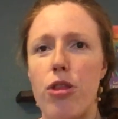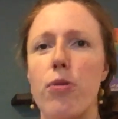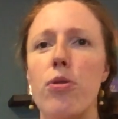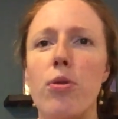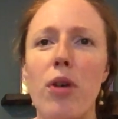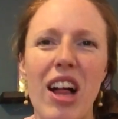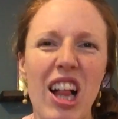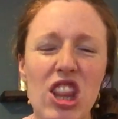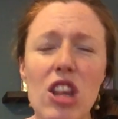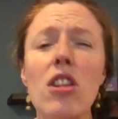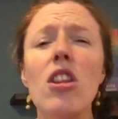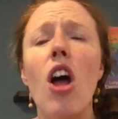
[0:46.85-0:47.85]
through a
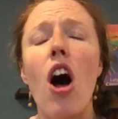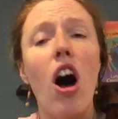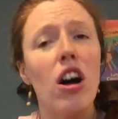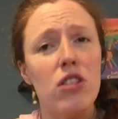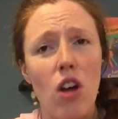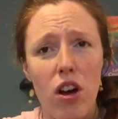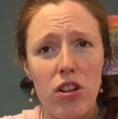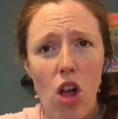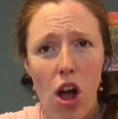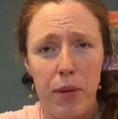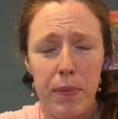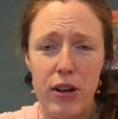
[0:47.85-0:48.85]
long, long,
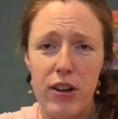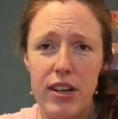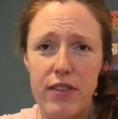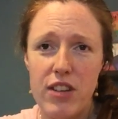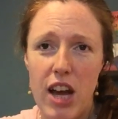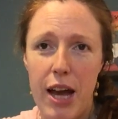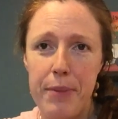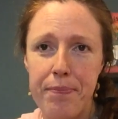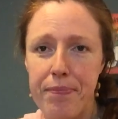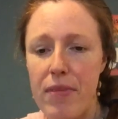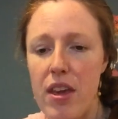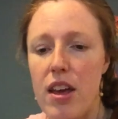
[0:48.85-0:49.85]
long period of time.